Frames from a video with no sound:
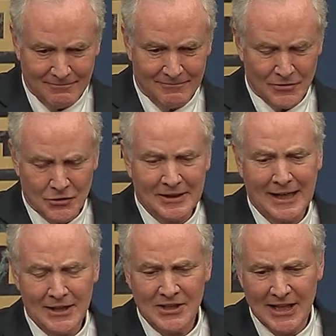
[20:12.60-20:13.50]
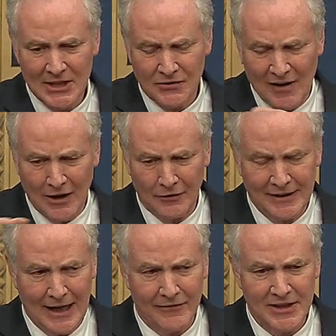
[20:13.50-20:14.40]
Mr. Kennedy says to follow the
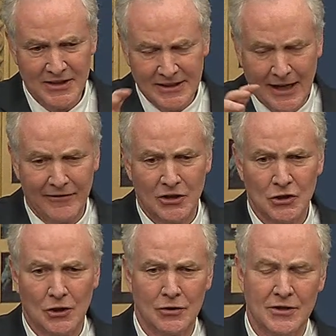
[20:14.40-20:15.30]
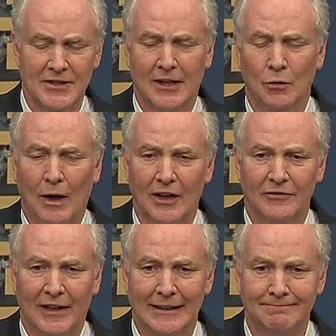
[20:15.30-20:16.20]
evidence. The evidence shows he's
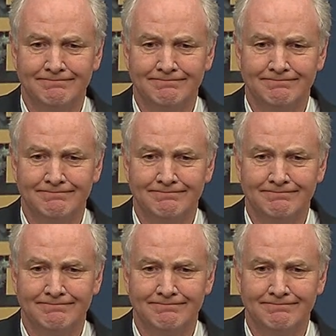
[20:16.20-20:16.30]
unqualified.